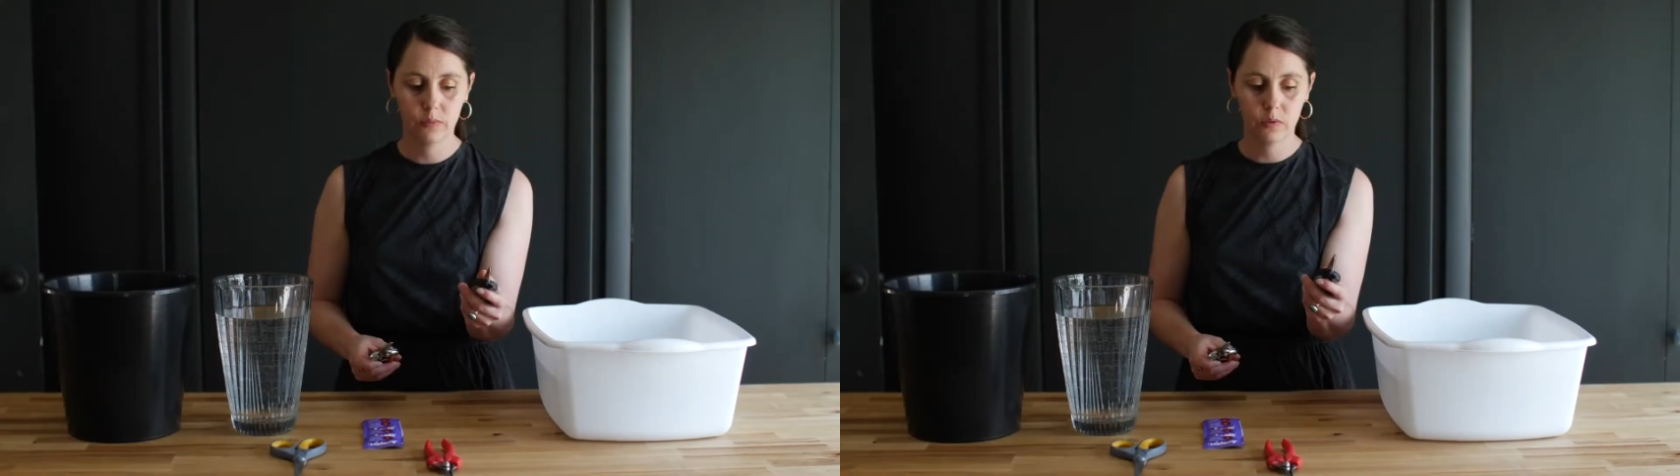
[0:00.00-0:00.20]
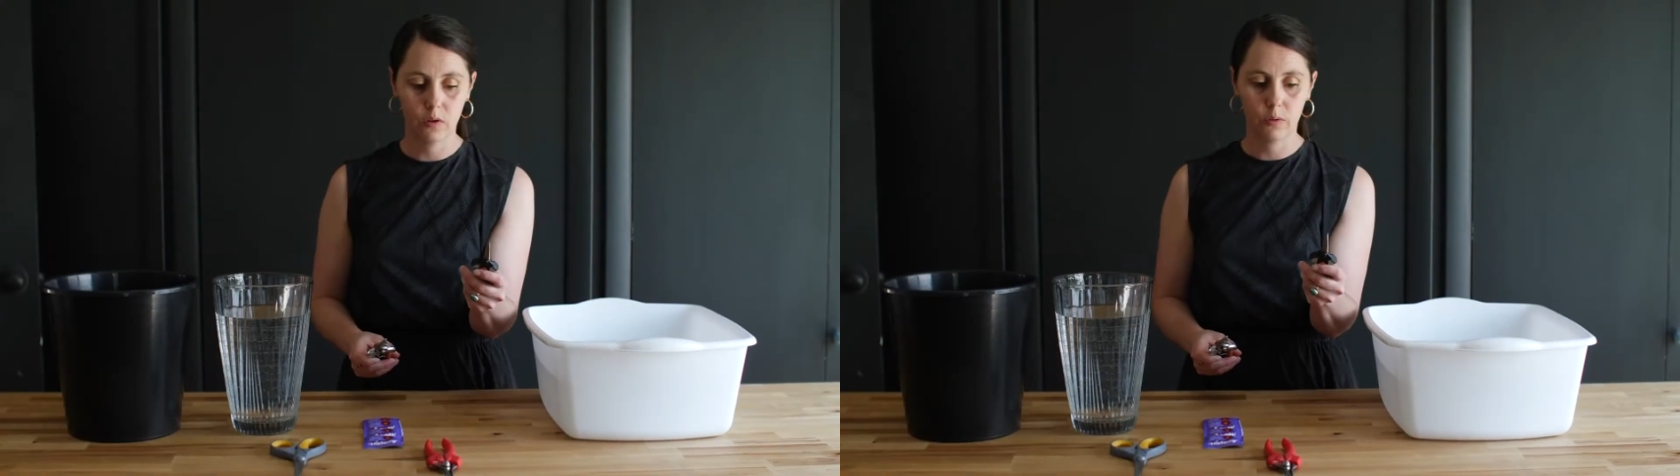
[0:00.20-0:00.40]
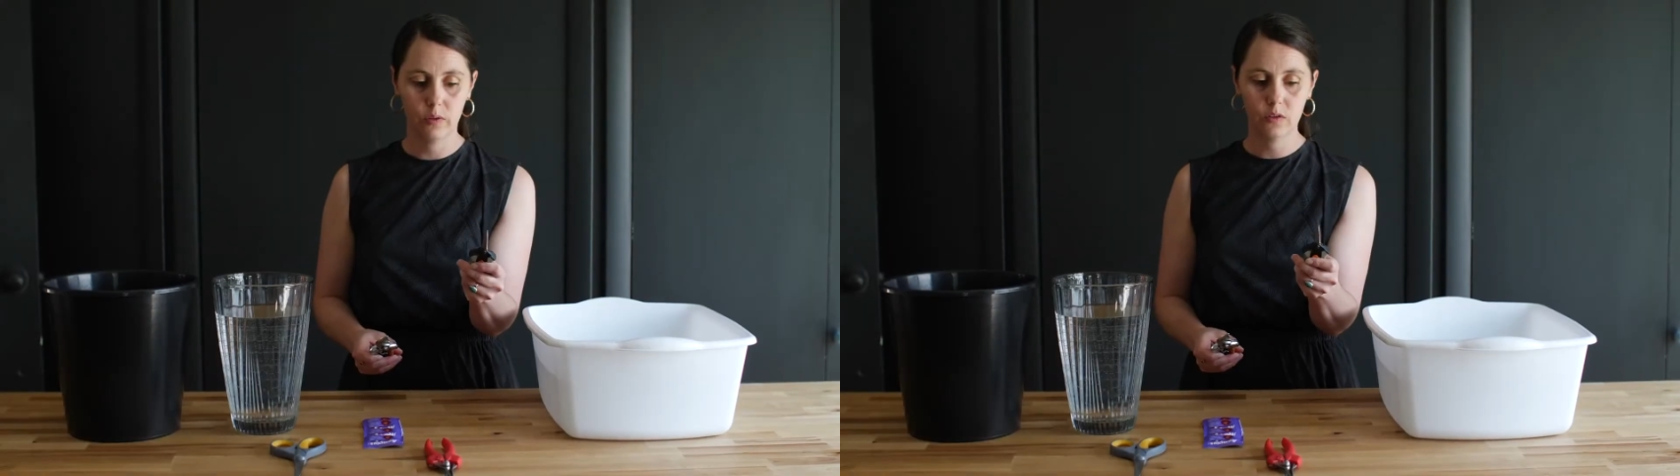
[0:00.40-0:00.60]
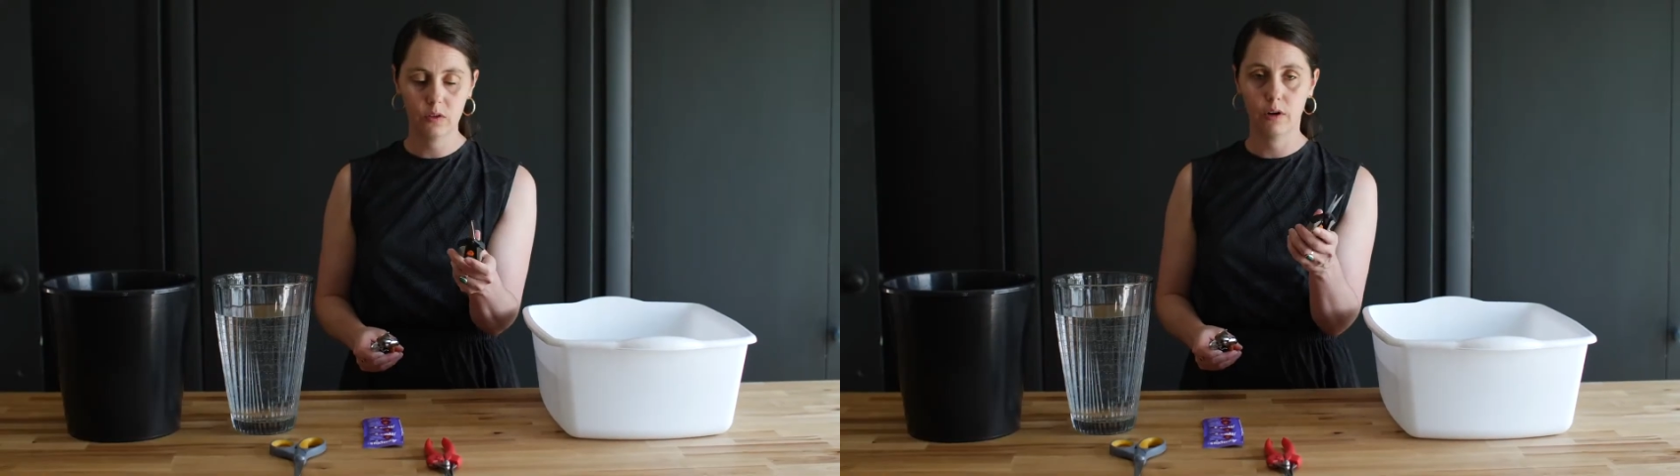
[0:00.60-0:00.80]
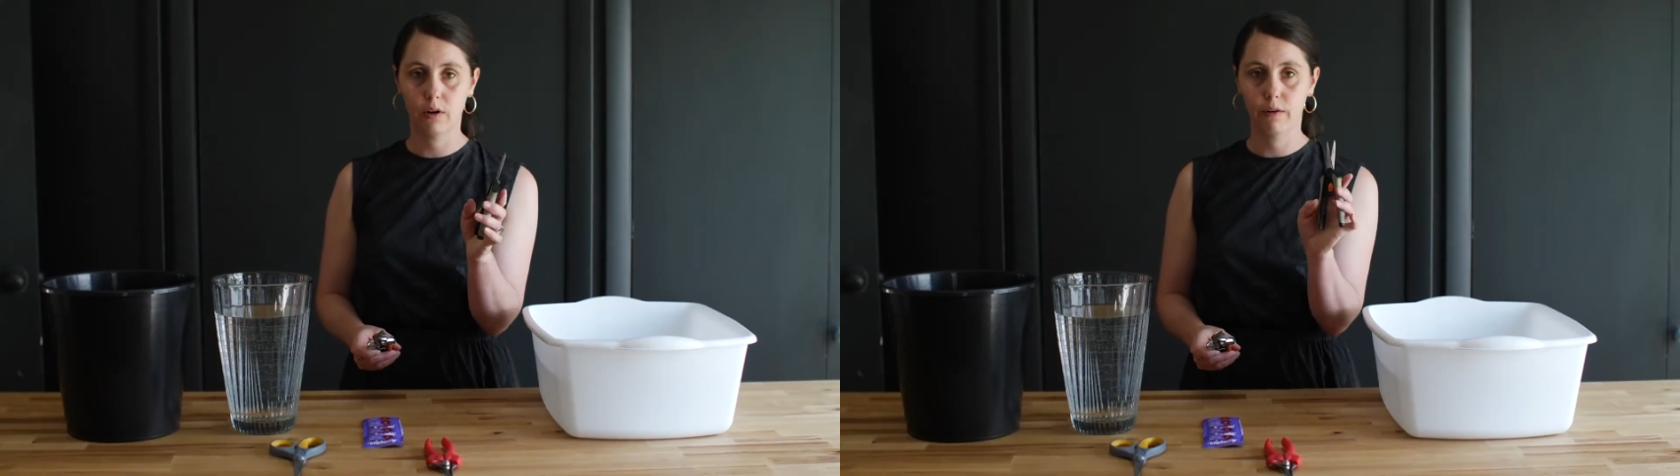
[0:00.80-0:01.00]
So these
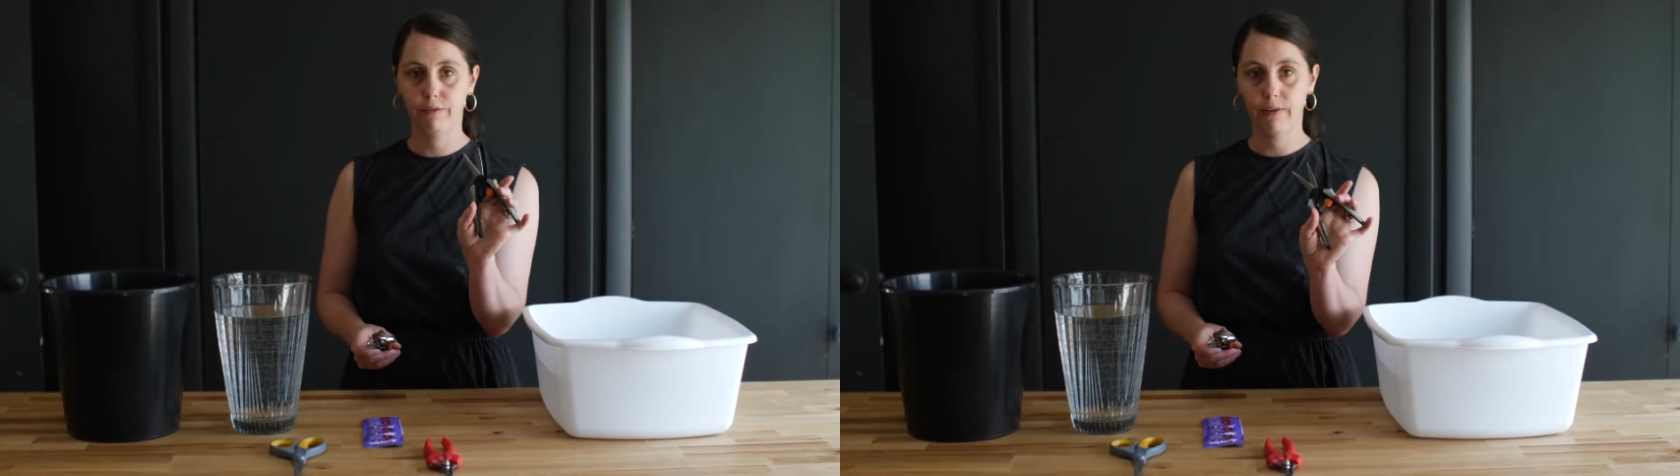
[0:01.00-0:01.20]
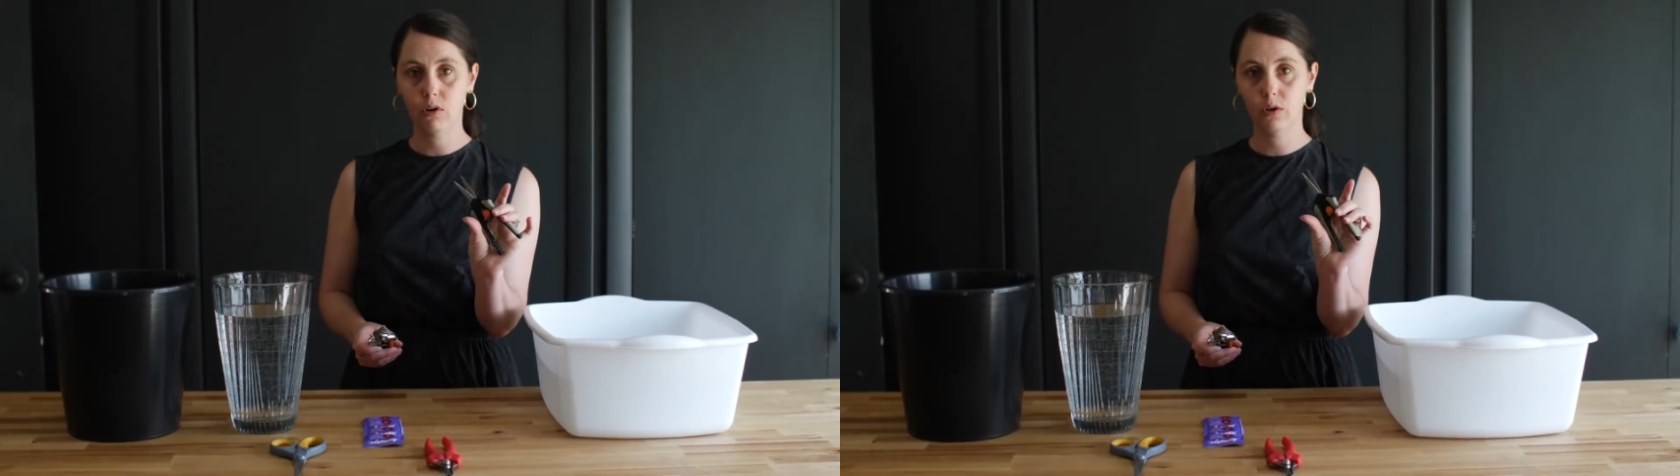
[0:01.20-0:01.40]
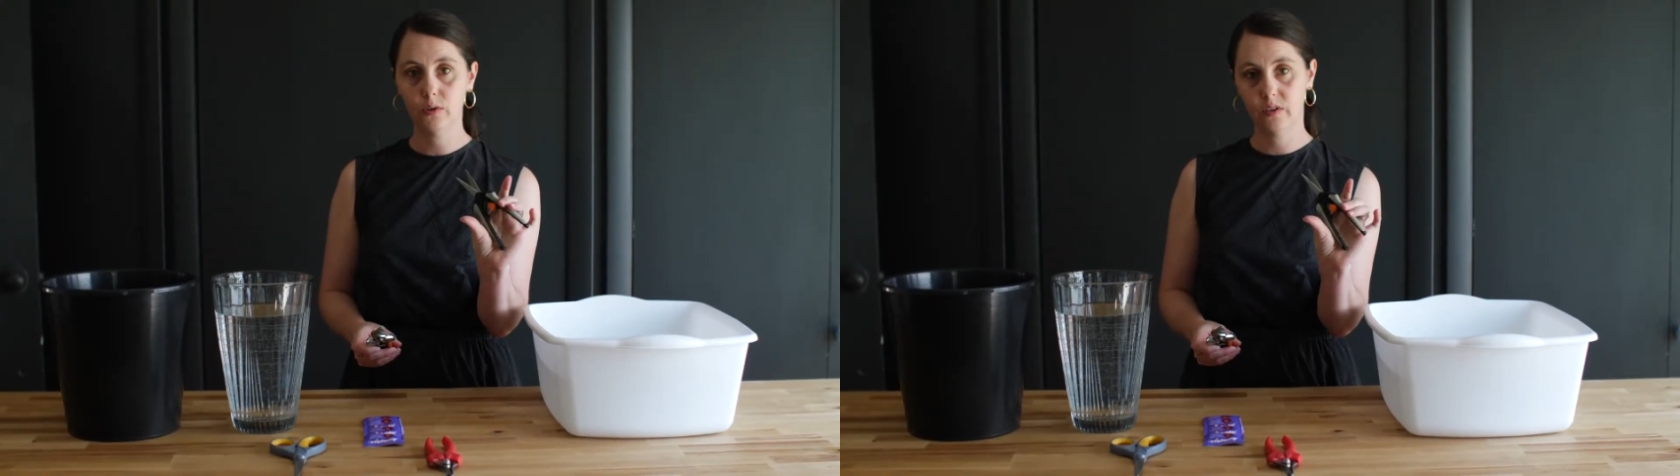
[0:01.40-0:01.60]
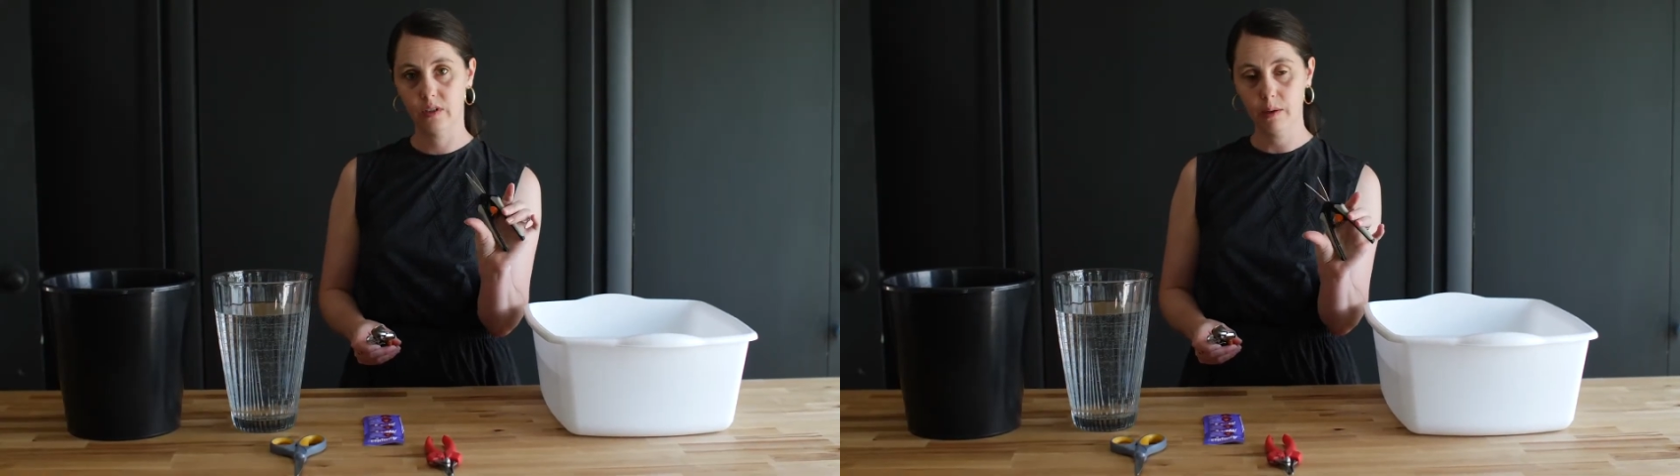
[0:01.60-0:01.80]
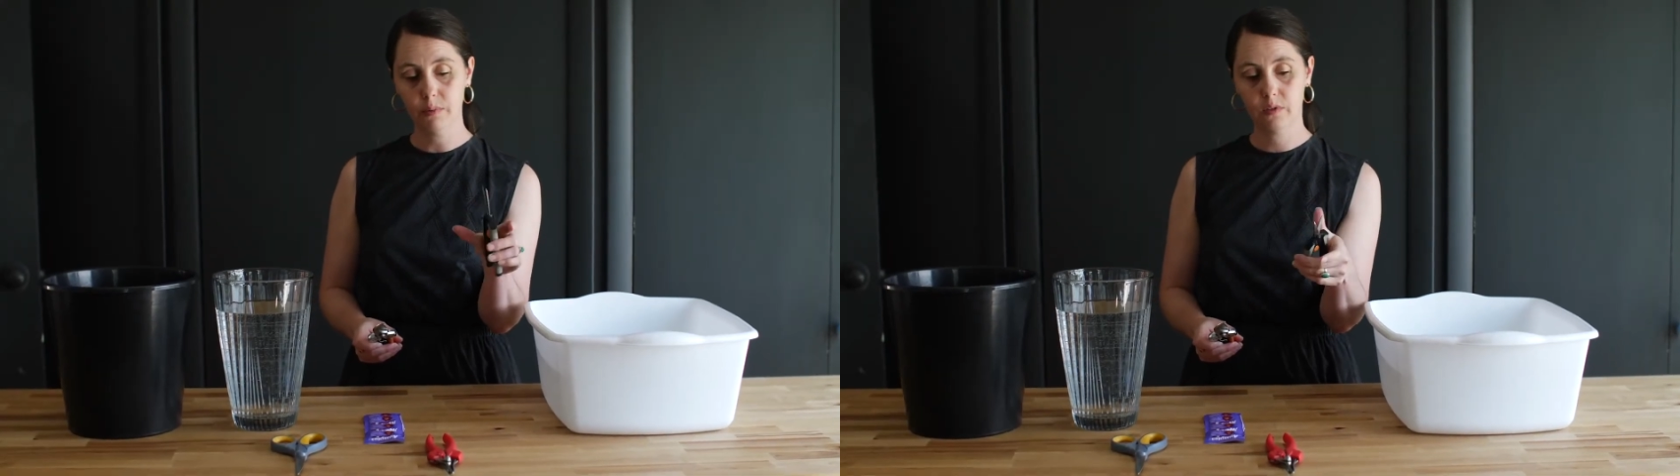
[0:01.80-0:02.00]
are Felco
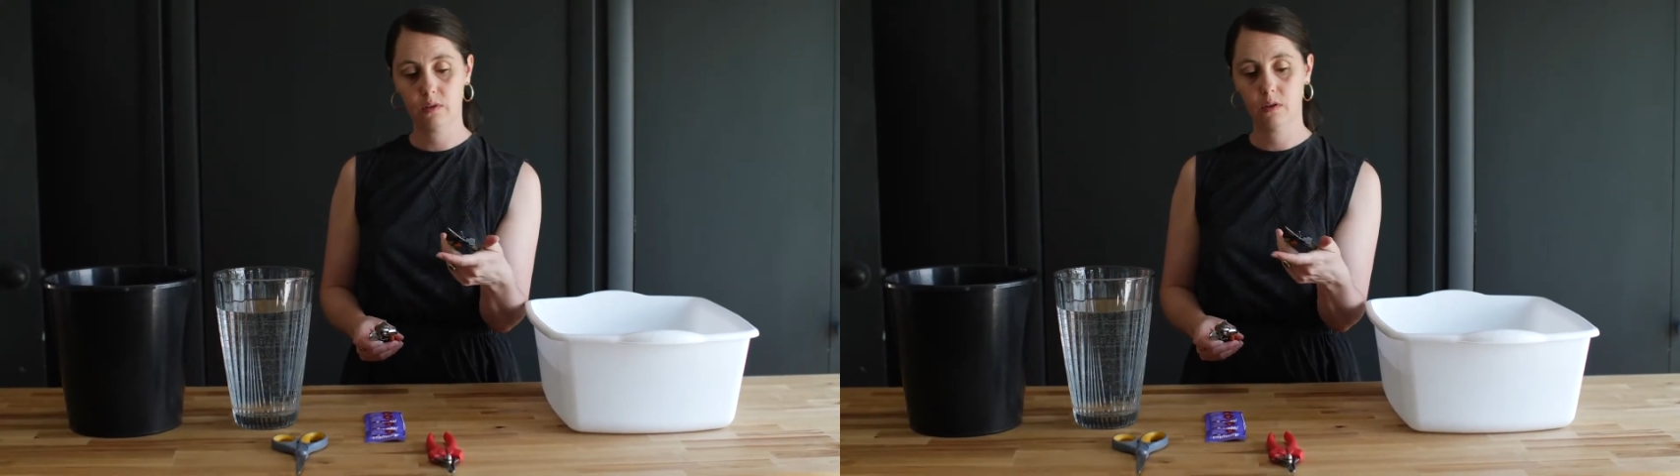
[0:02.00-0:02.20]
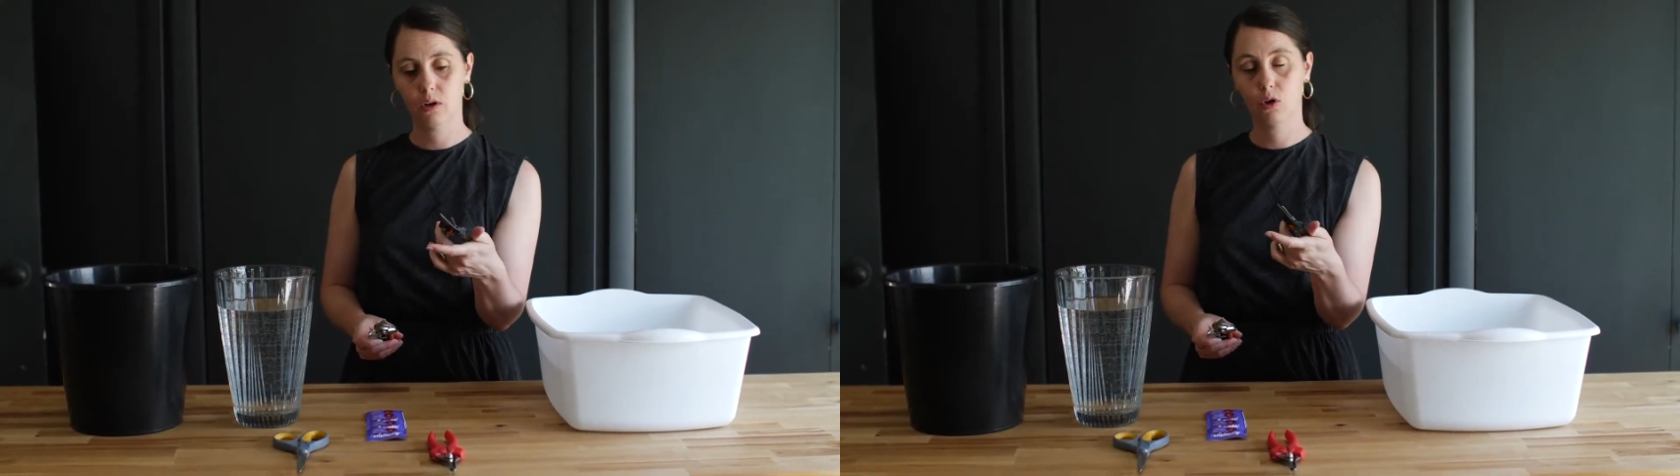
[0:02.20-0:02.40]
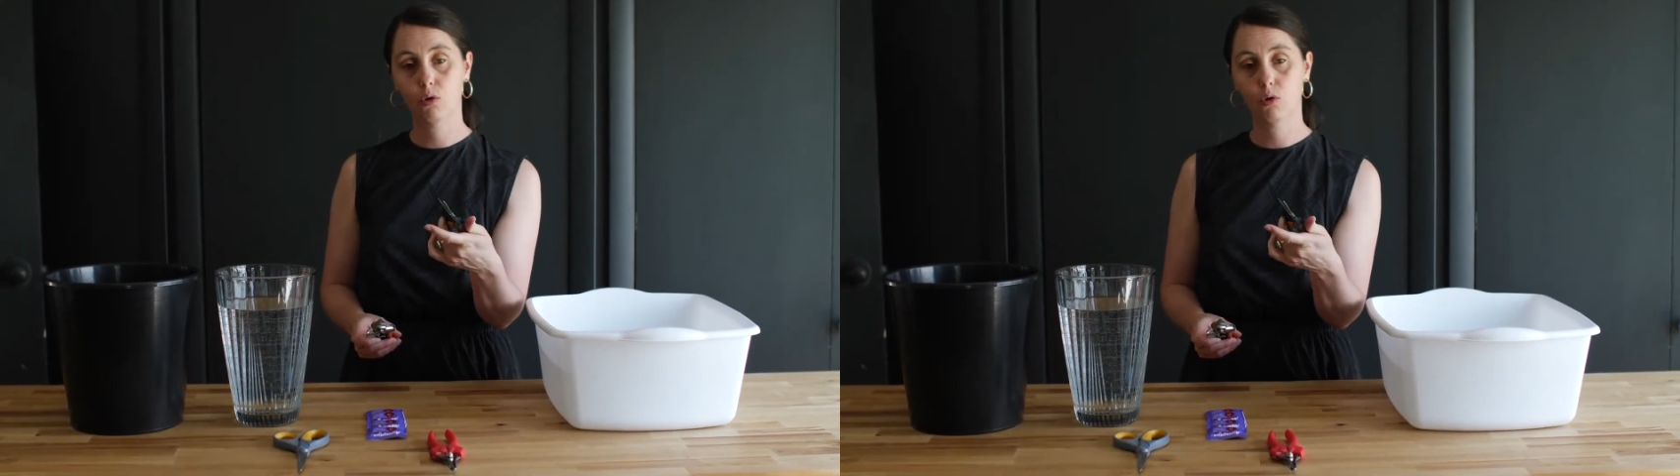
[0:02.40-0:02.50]
snips,